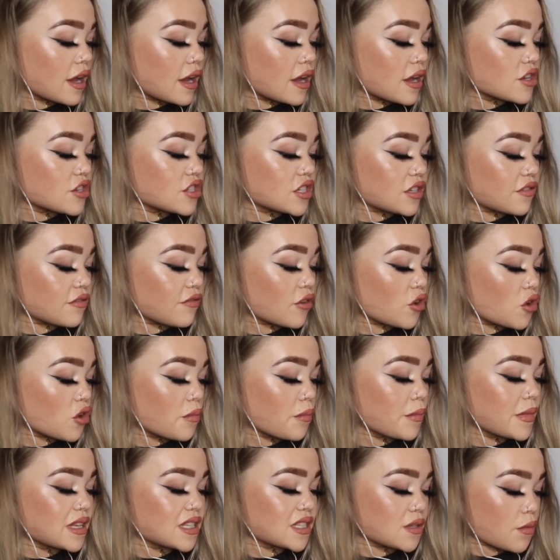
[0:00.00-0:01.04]
She fooled
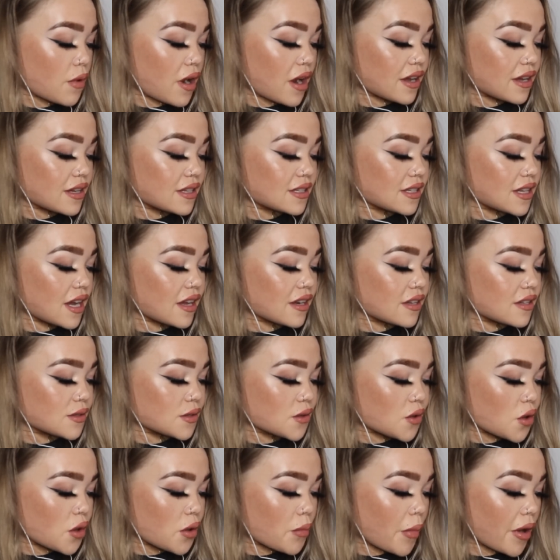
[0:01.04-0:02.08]
me twice, and it's
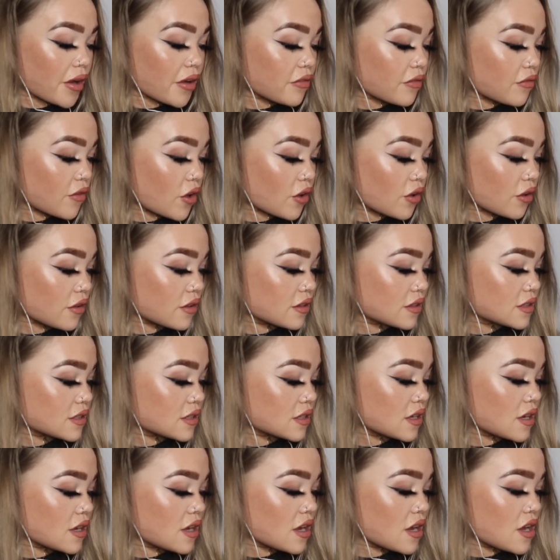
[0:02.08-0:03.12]
all my fault.
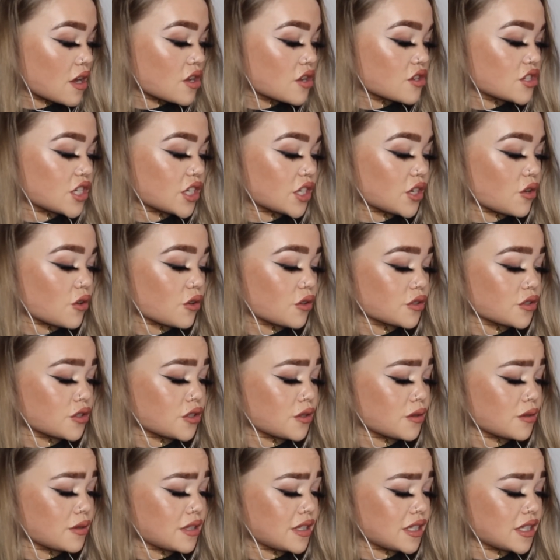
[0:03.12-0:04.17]
She cut
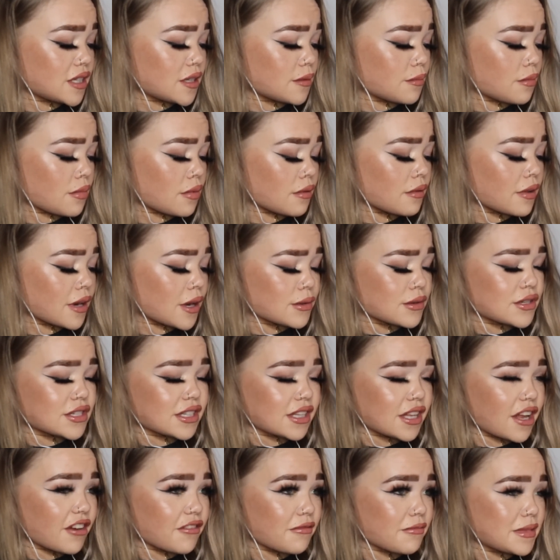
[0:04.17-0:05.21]
too deep, now she
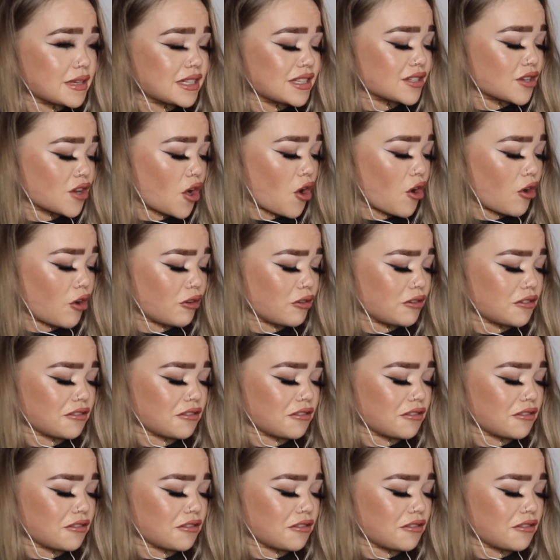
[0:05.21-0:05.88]
left me scarred.